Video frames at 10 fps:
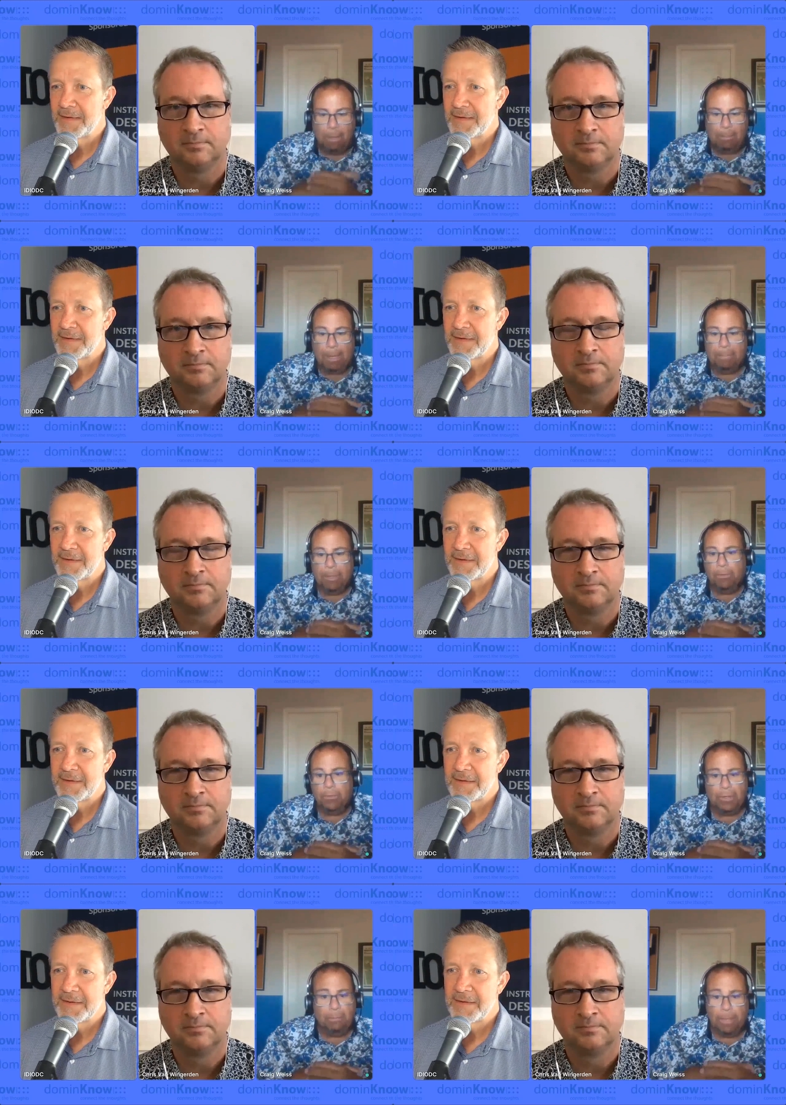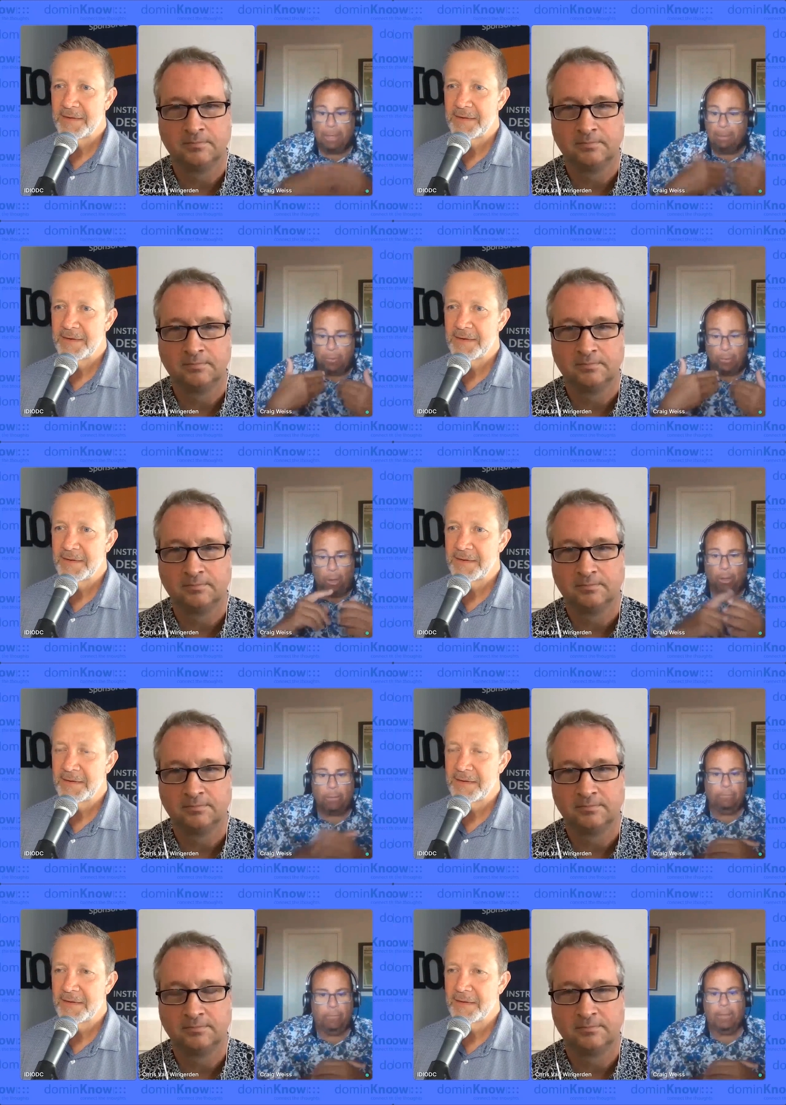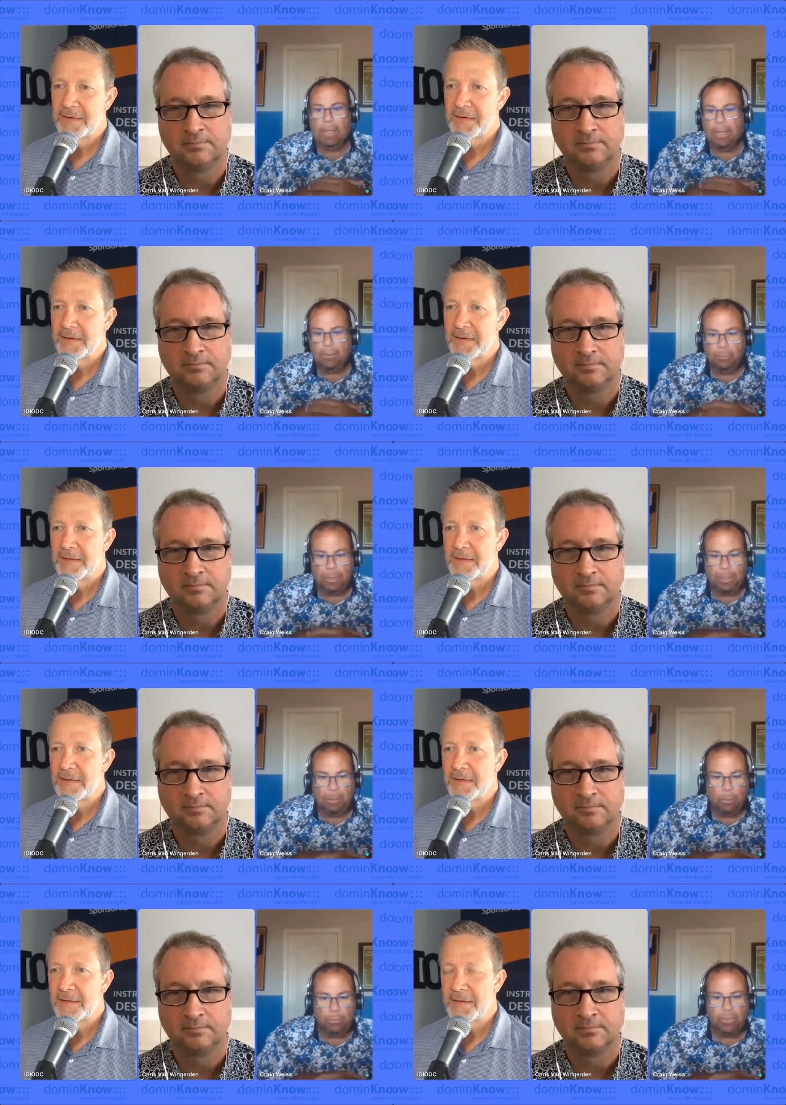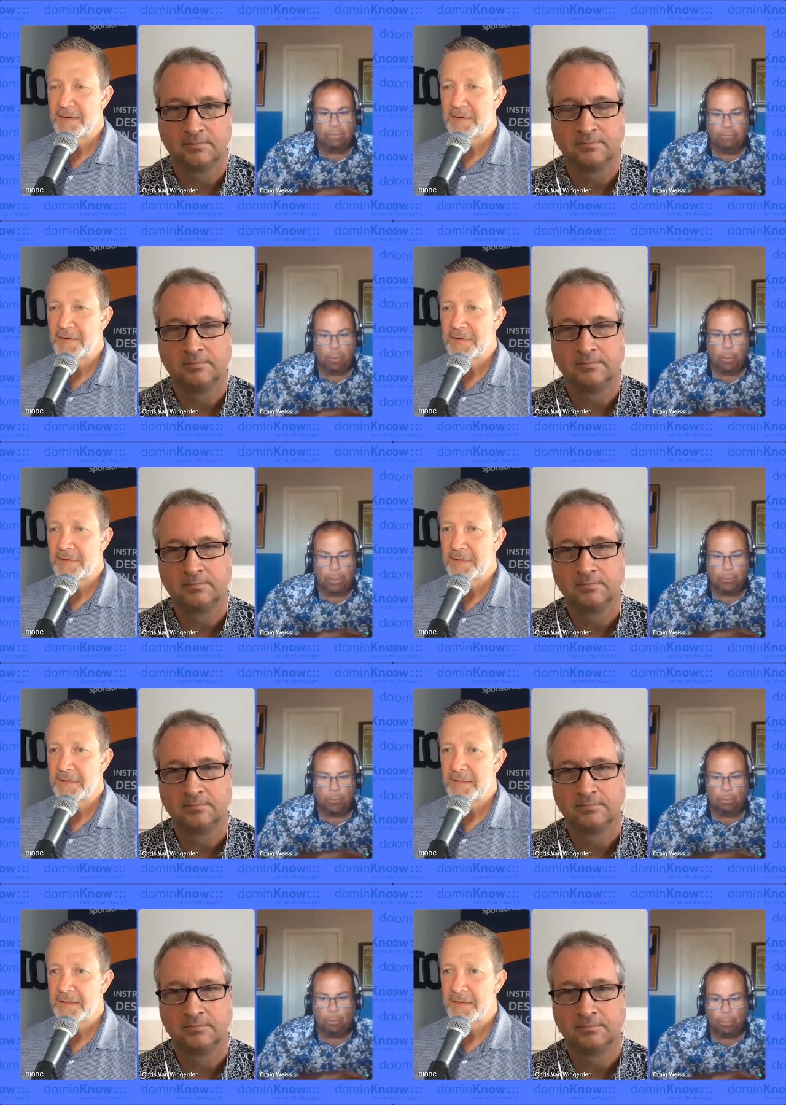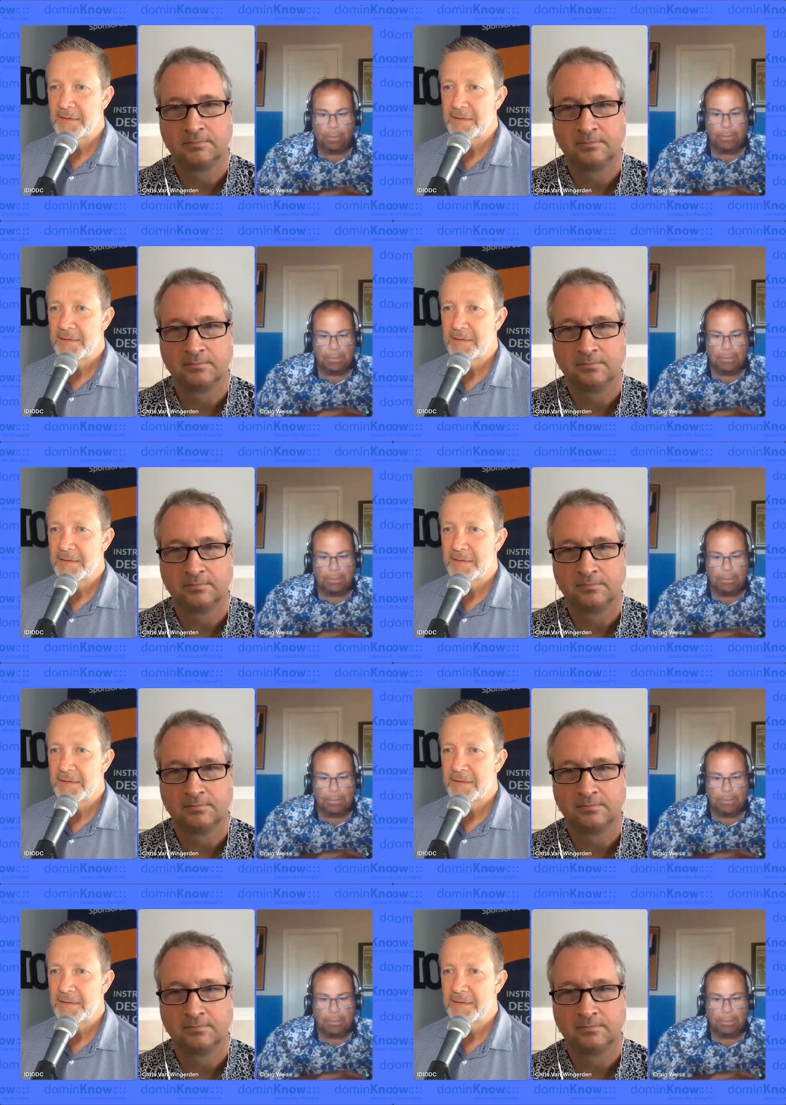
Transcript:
Speaker 1: by my peers and everybody. I'm very honored for that as being the most influential in the learning